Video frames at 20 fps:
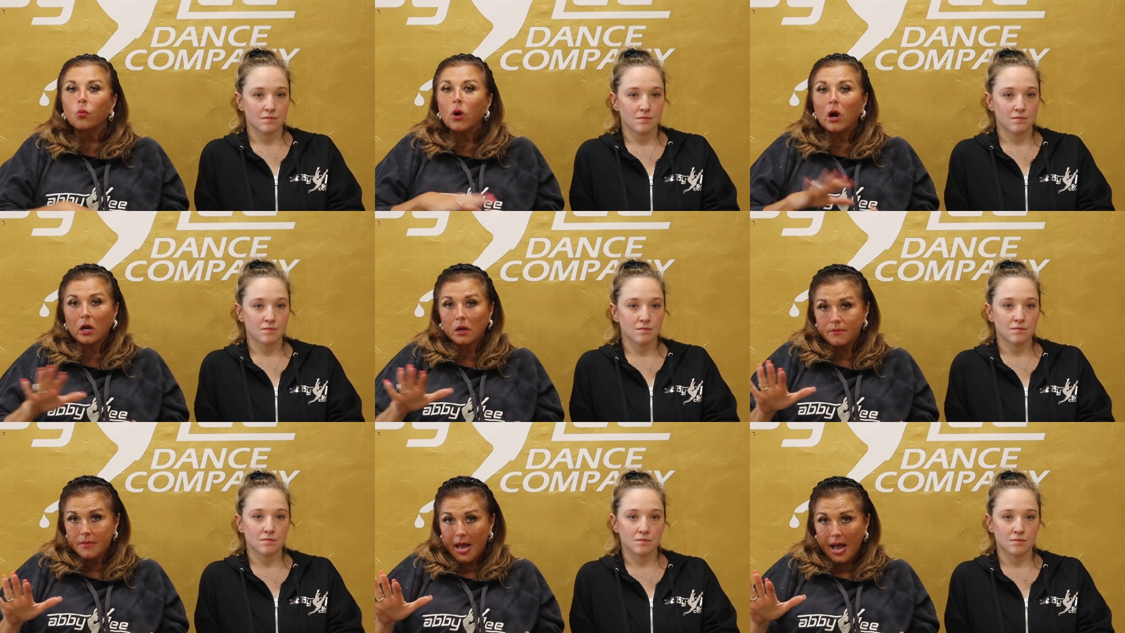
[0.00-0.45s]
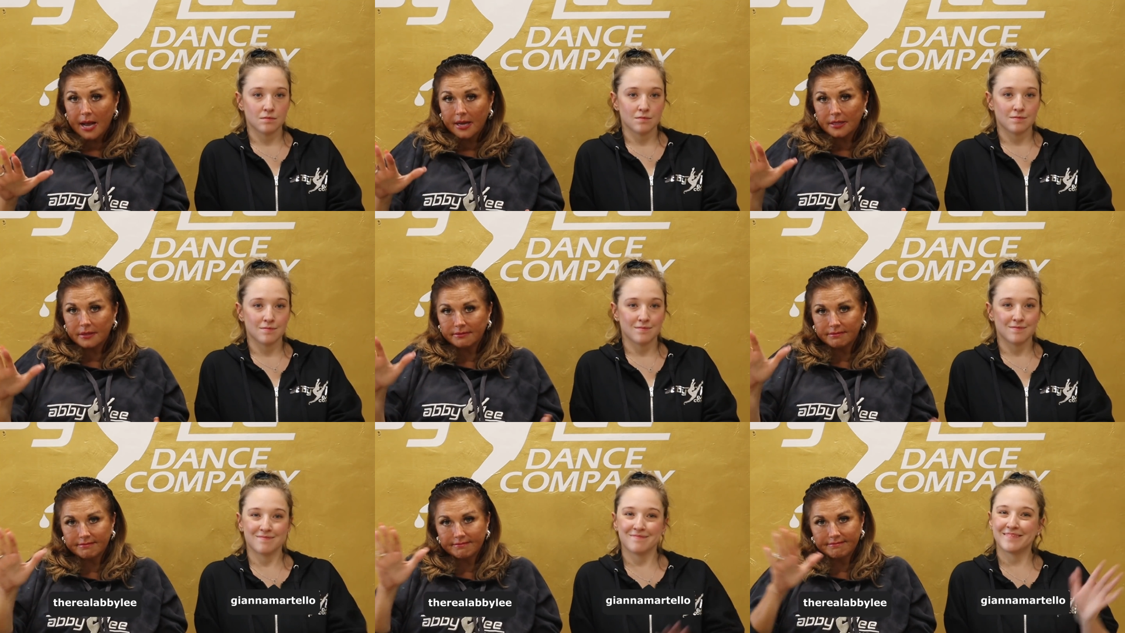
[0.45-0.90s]
Speaker 1: Welcome
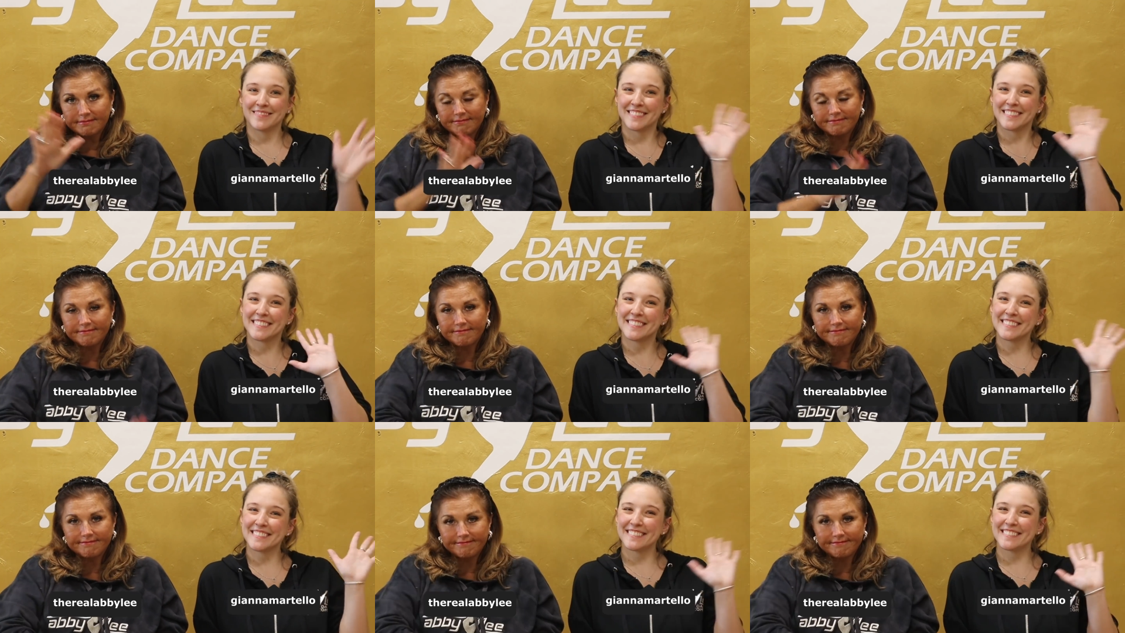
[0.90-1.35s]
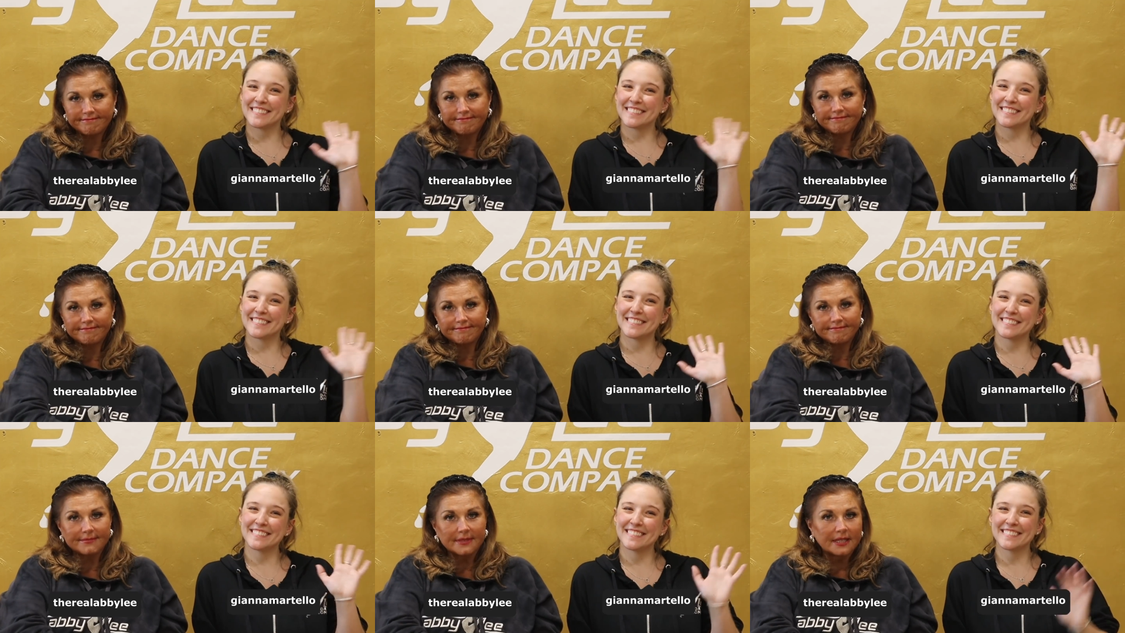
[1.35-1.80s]
back.
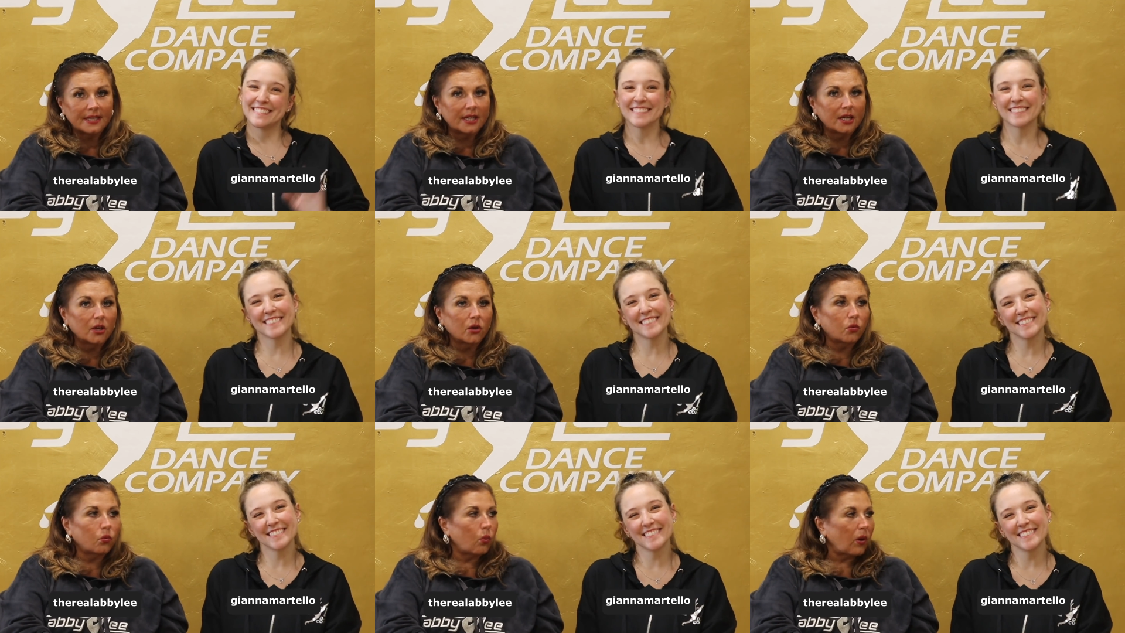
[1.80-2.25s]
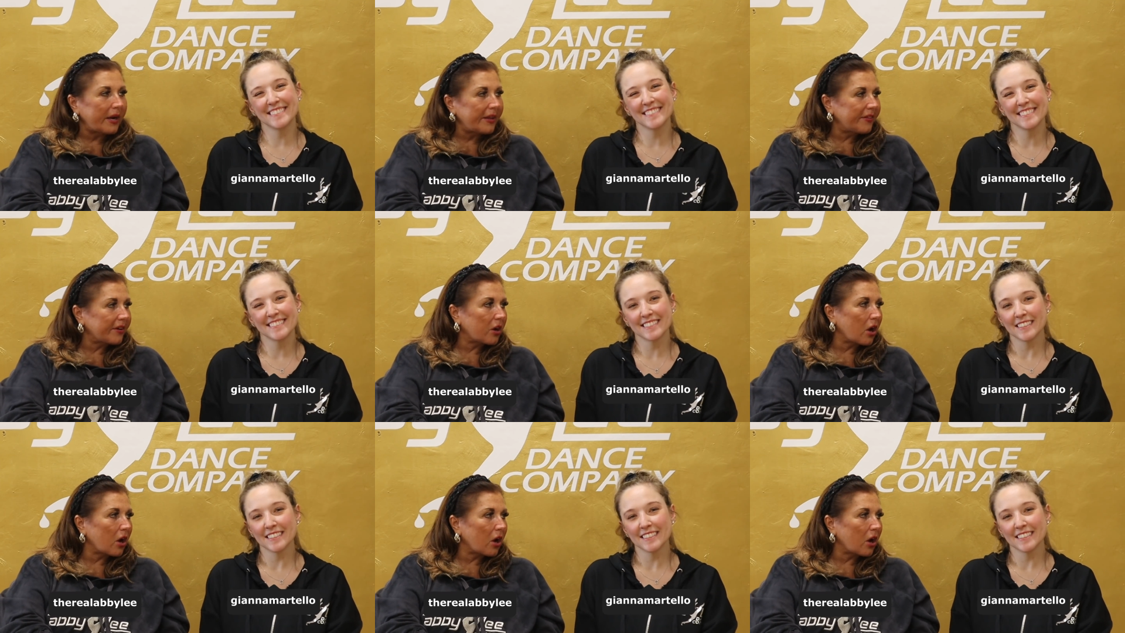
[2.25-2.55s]
One of